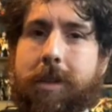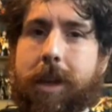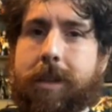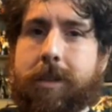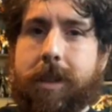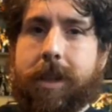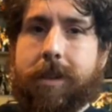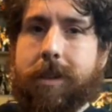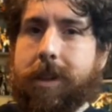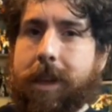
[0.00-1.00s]
Eisley.
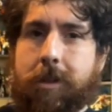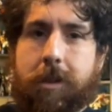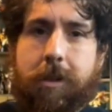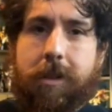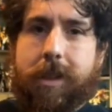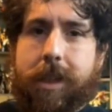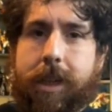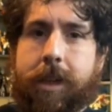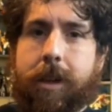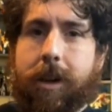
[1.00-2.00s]
It's a desert
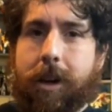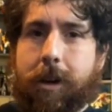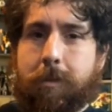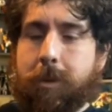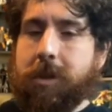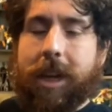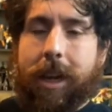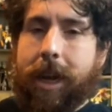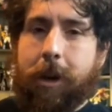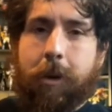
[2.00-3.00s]
city. Just got a
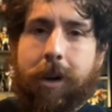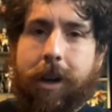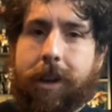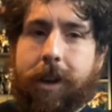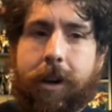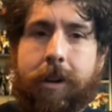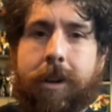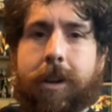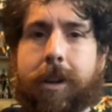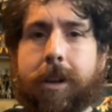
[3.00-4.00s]
lot going on there.
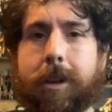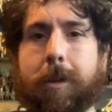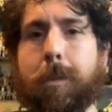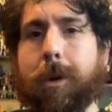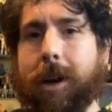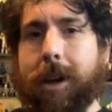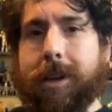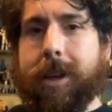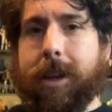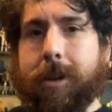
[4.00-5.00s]
But
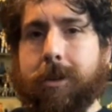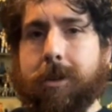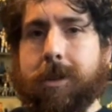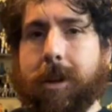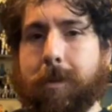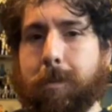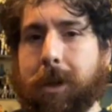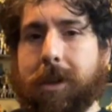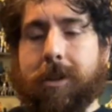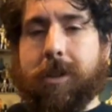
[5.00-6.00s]
yeah, just
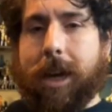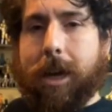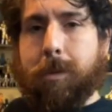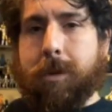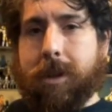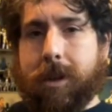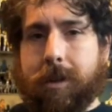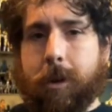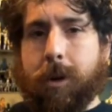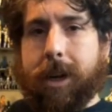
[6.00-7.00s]
building shops and
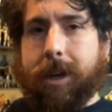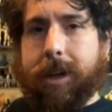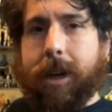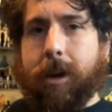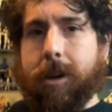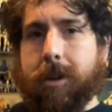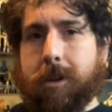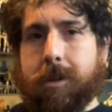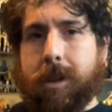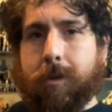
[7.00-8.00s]
creating
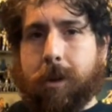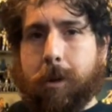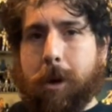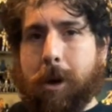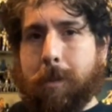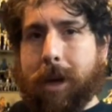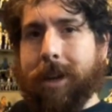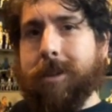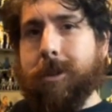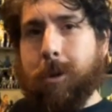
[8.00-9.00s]
characters, giving them all
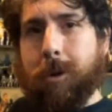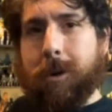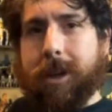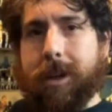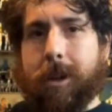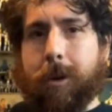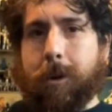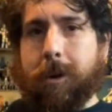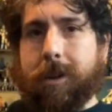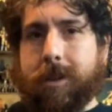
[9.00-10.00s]
backstory and
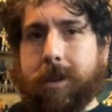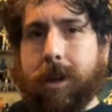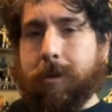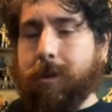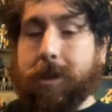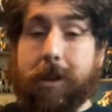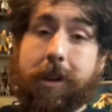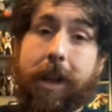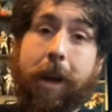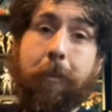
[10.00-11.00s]
lore and stuff. It's a
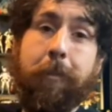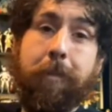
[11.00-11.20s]
good time.